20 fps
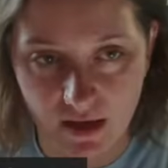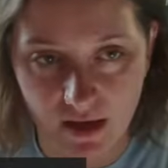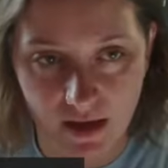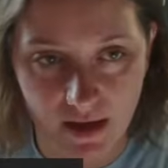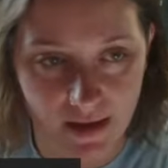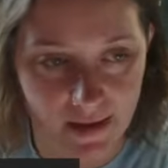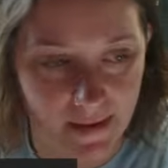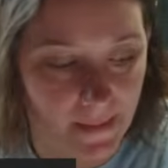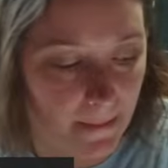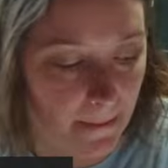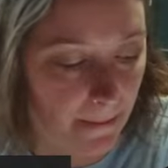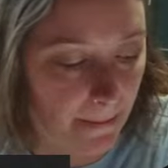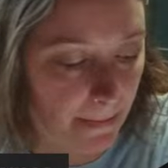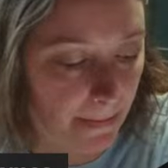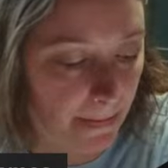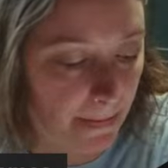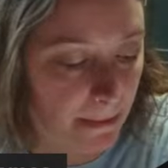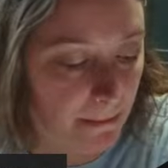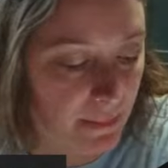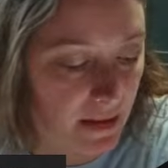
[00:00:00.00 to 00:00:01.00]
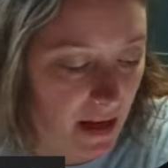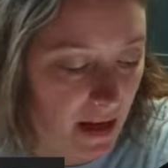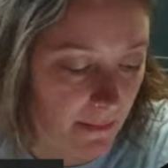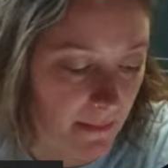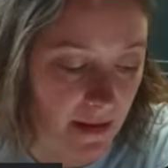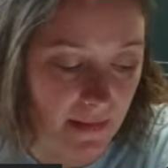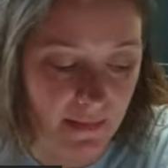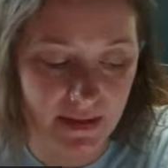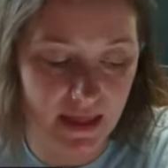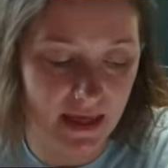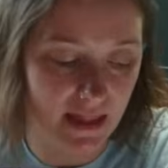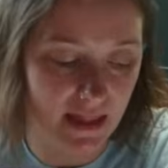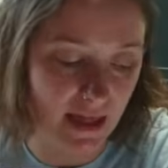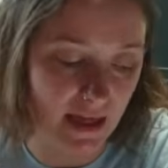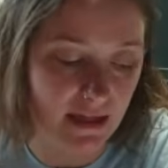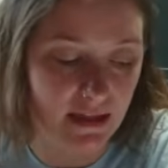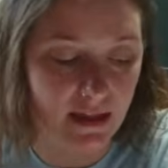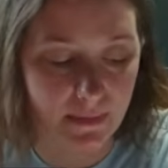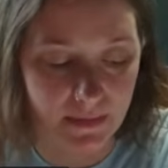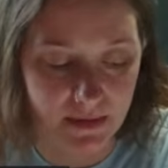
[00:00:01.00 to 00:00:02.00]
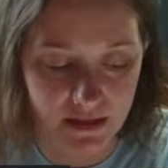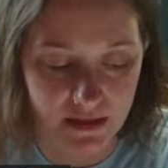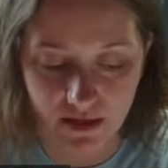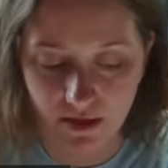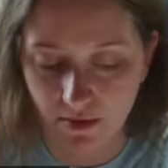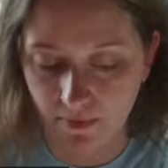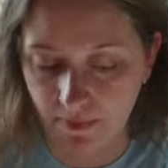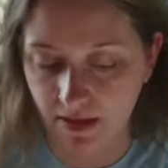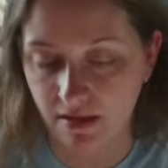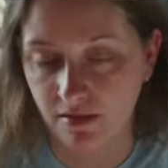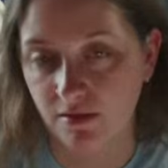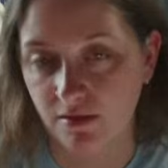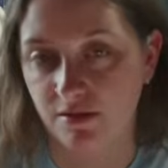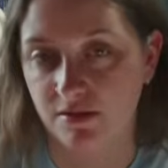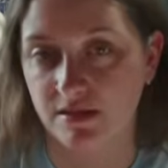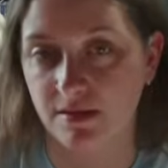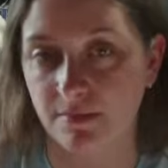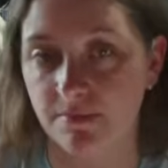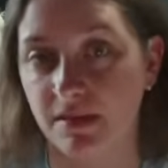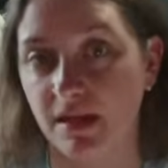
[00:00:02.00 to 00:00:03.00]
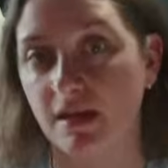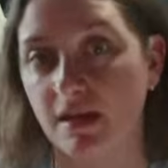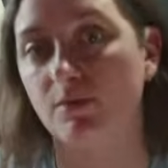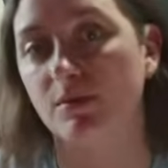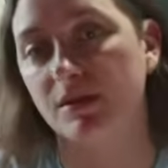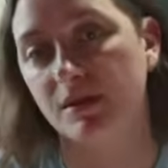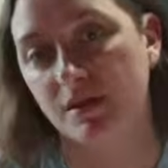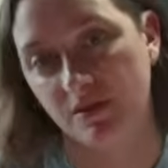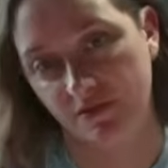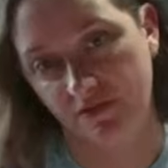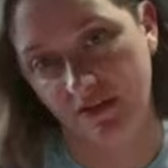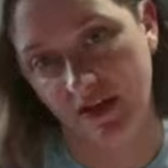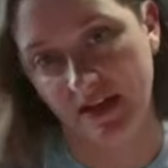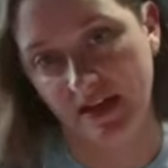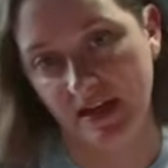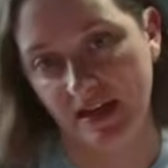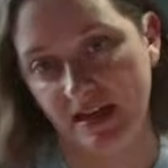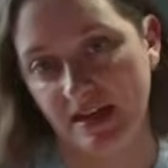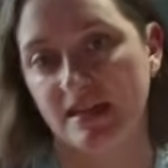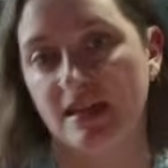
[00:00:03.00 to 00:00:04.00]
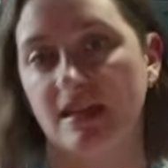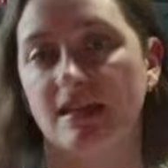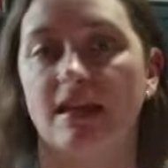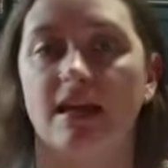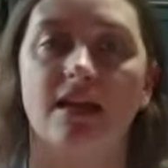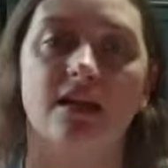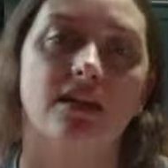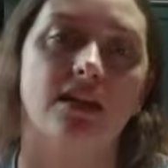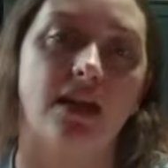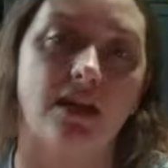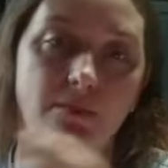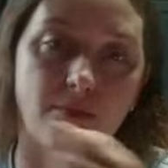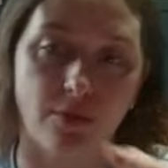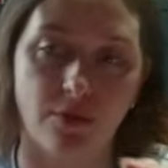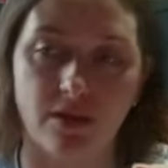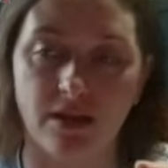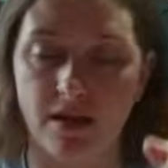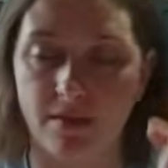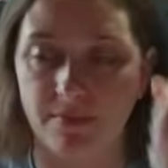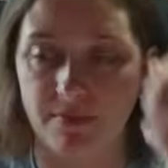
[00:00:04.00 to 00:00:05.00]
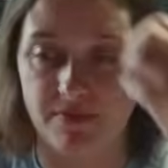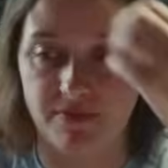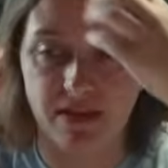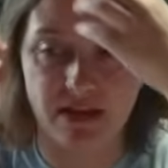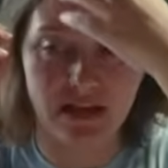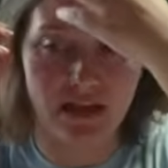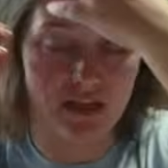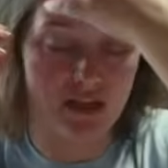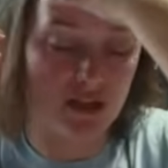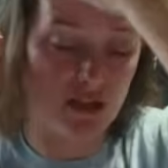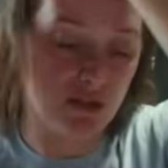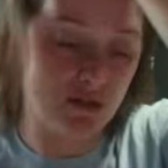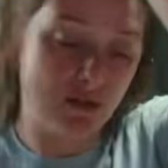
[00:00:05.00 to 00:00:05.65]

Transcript: But yeah, maybe they like clip it to their belt or something when they're fighting, and then they could like pull it up if they need to.